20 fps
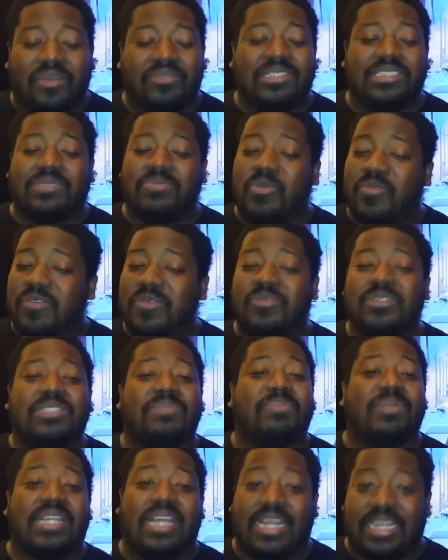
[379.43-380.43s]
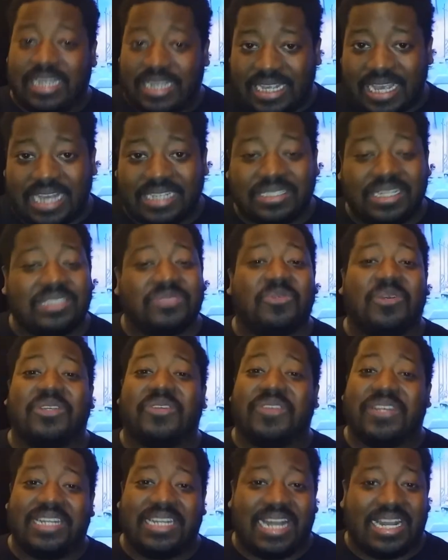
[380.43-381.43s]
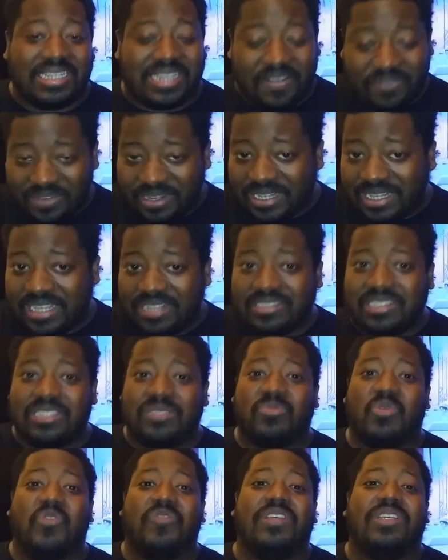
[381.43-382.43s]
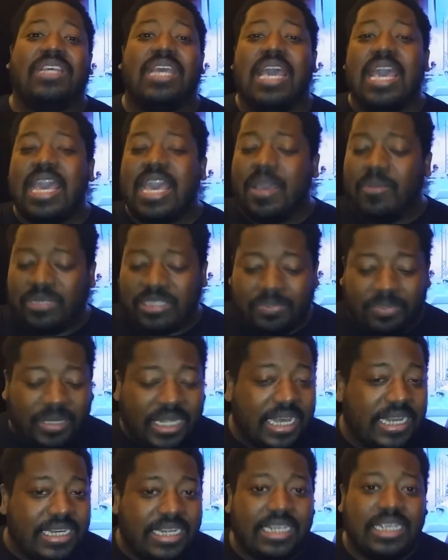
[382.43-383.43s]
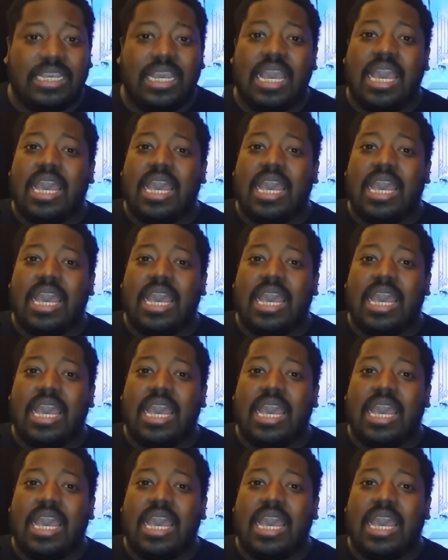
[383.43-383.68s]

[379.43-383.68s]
This movie was bloody. that's one credit I definitely get to this movie. It was bloody.